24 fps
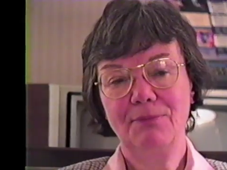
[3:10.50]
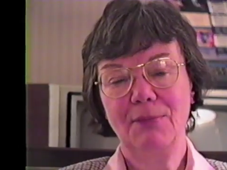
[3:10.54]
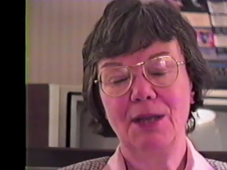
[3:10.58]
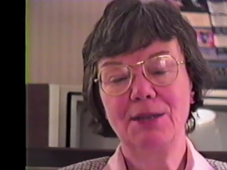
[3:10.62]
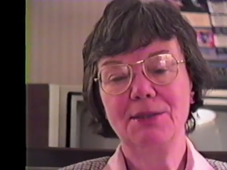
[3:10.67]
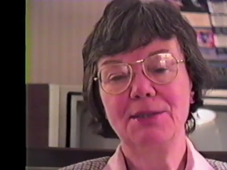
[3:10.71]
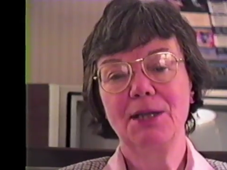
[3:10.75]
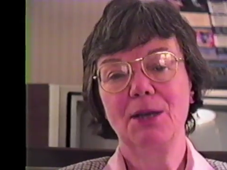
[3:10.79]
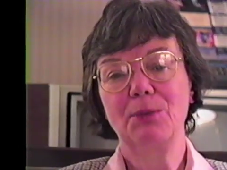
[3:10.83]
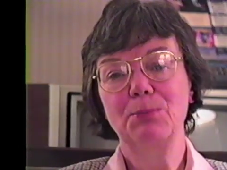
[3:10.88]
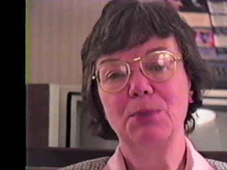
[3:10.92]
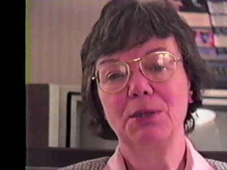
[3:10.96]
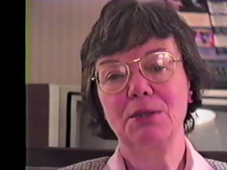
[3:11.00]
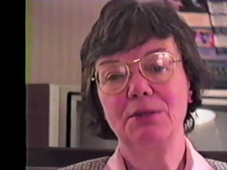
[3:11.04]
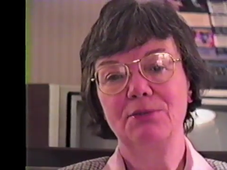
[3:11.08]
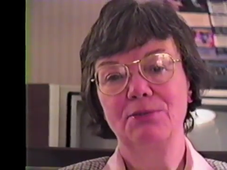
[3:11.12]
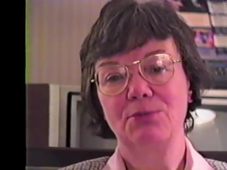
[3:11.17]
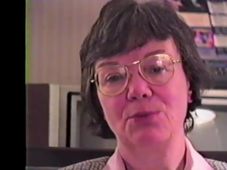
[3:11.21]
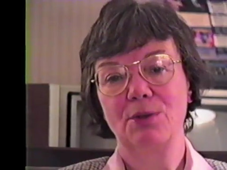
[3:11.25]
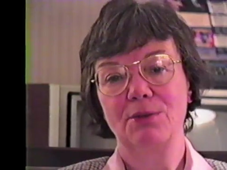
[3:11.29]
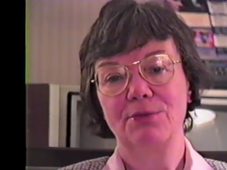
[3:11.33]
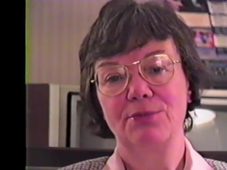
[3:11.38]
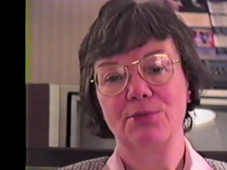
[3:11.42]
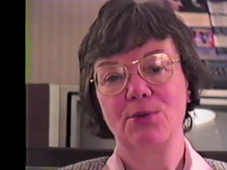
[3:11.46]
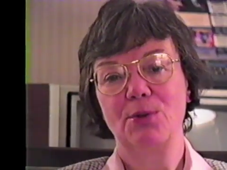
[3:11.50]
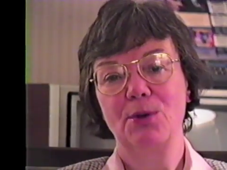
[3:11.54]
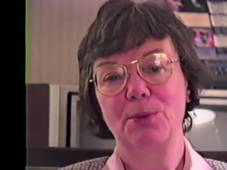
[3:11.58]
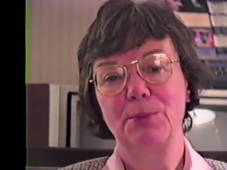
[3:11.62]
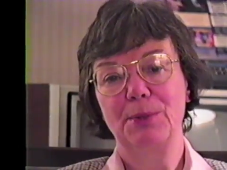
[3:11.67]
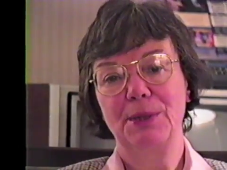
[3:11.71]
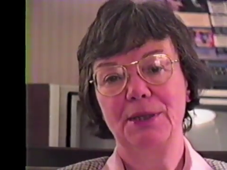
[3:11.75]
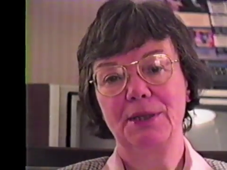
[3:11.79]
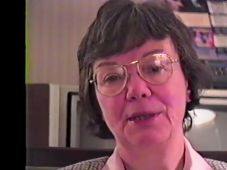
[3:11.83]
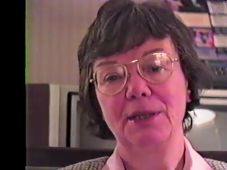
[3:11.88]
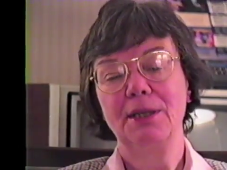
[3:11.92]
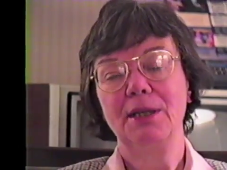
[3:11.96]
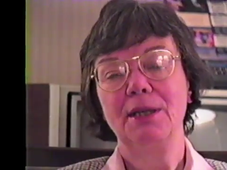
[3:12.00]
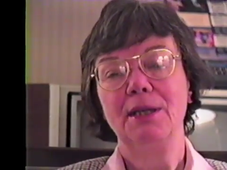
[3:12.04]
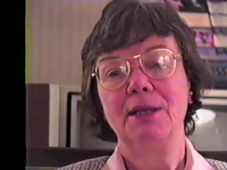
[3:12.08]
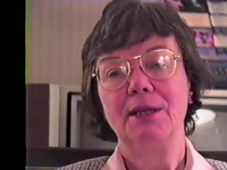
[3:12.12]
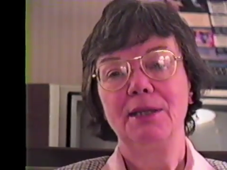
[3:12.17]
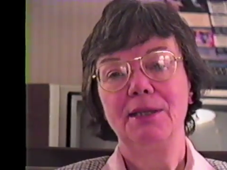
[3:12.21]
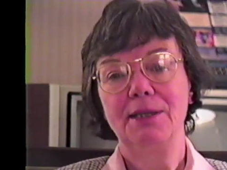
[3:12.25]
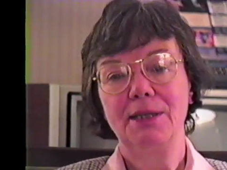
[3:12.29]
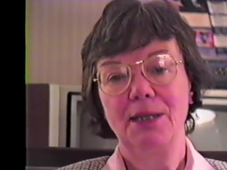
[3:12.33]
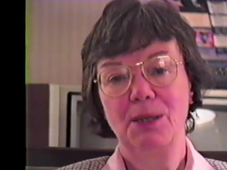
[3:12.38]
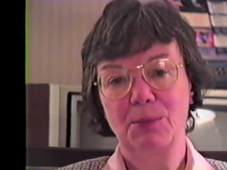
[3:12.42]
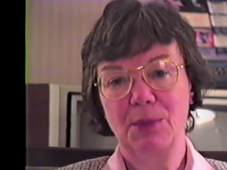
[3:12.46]
template for forming
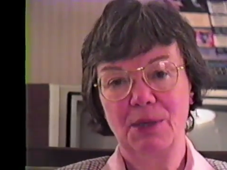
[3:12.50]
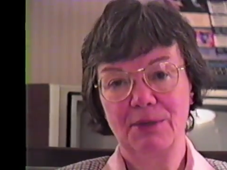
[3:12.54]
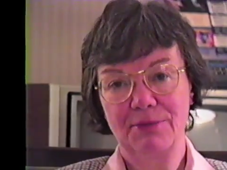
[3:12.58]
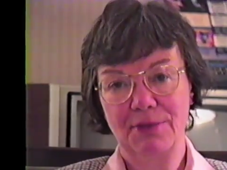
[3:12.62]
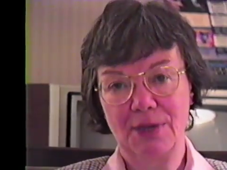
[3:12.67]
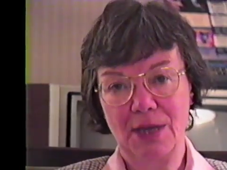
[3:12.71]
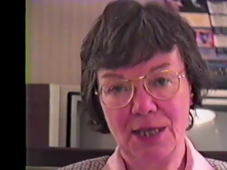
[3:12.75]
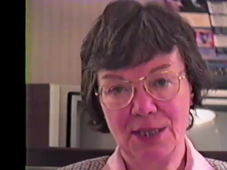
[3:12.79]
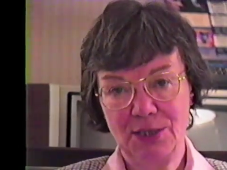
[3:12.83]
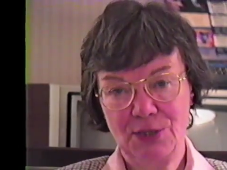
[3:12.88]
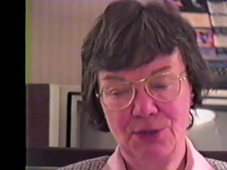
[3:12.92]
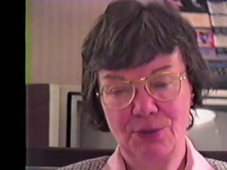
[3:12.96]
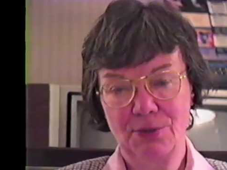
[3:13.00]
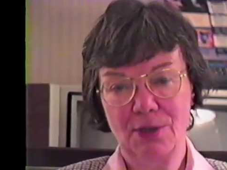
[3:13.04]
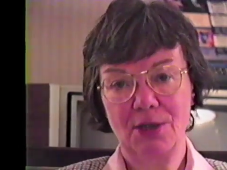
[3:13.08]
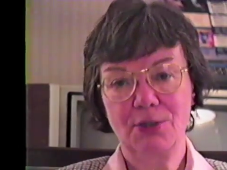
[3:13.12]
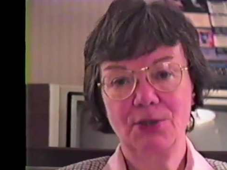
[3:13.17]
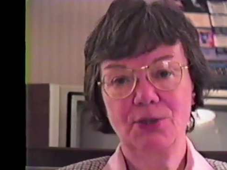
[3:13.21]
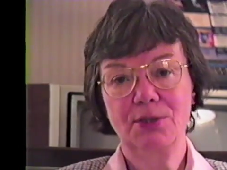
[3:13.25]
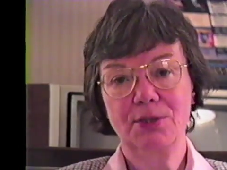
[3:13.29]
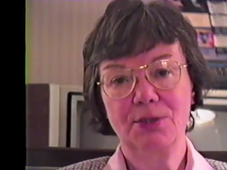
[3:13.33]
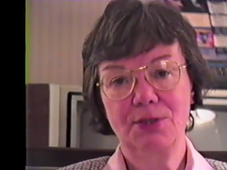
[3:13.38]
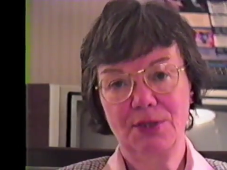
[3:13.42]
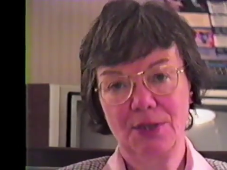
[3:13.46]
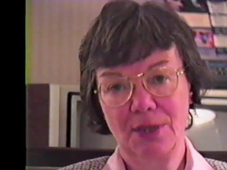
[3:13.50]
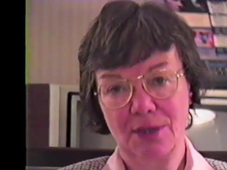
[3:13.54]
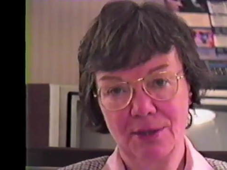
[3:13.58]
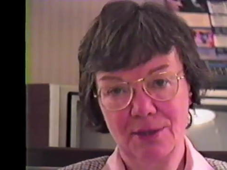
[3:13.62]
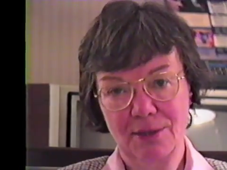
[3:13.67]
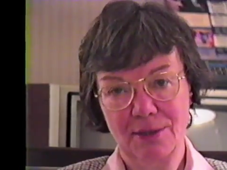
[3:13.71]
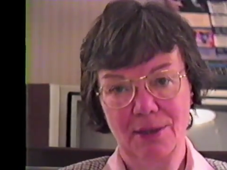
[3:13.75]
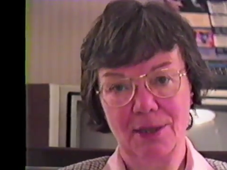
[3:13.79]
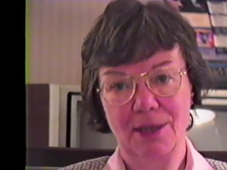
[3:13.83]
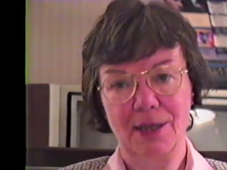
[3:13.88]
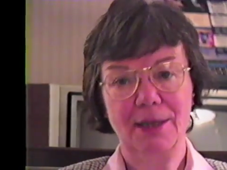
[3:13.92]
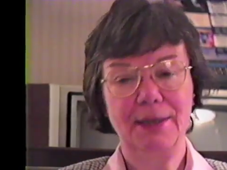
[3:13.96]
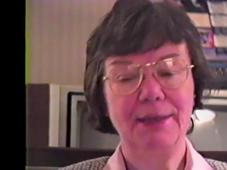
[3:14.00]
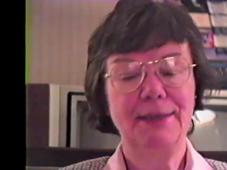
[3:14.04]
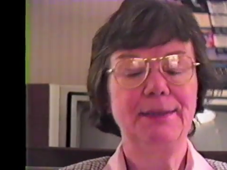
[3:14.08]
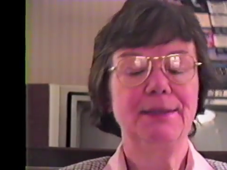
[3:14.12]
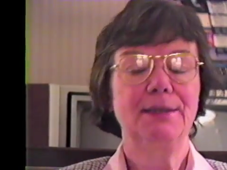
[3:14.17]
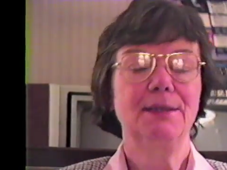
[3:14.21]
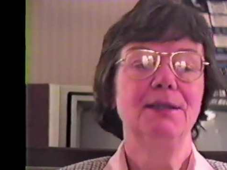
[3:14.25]
the MFI structure, silicolite,